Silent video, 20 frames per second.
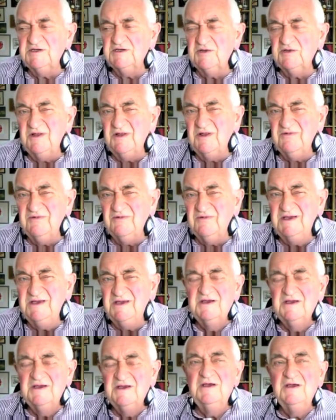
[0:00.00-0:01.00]
said, well, we
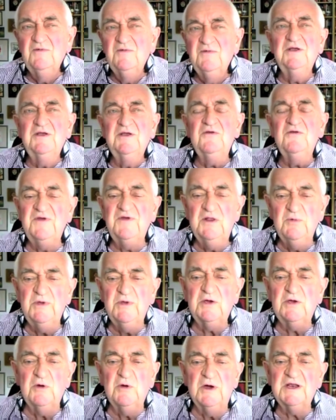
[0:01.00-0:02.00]
don't feel
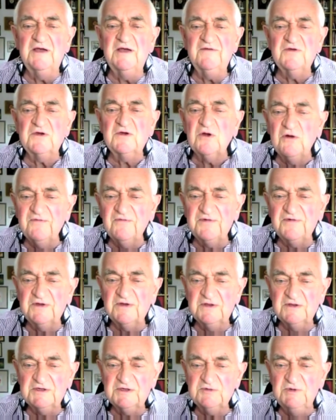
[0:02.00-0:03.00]
we quite have the
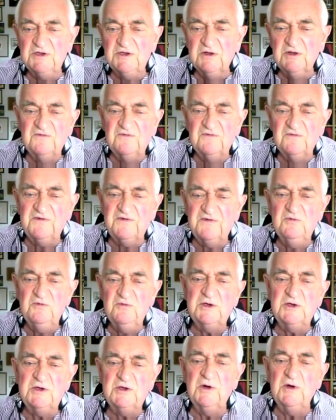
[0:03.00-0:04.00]
confidence, we don't feel we
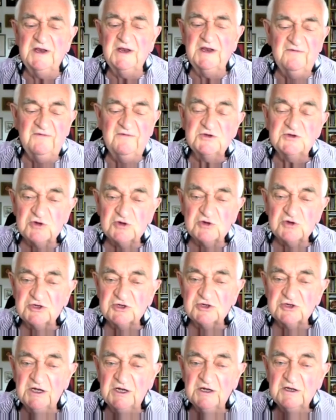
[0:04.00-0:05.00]
quite have the
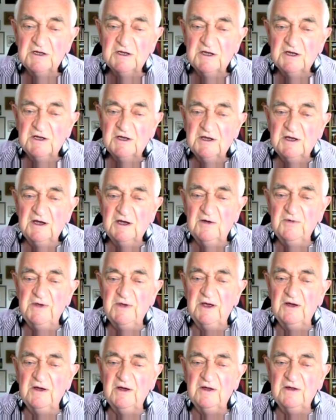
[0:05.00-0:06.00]
structure. We
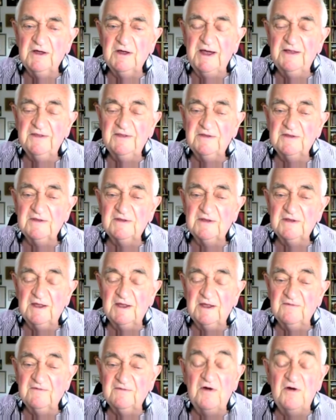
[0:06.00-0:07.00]
are
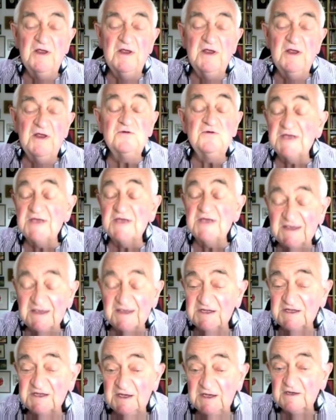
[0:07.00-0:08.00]
very
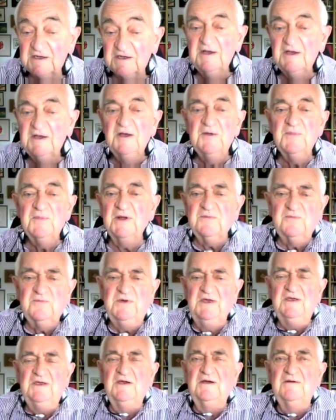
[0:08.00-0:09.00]
enthusiastic, but
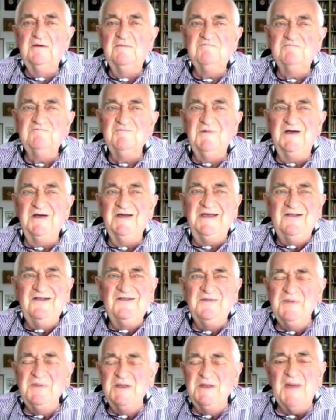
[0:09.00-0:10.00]
we are held
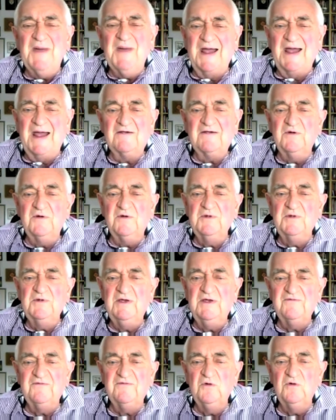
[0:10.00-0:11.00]
a bit back from
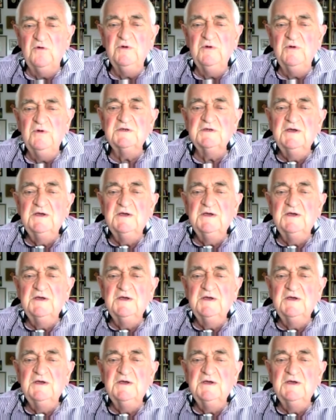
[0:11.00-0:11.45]
going forward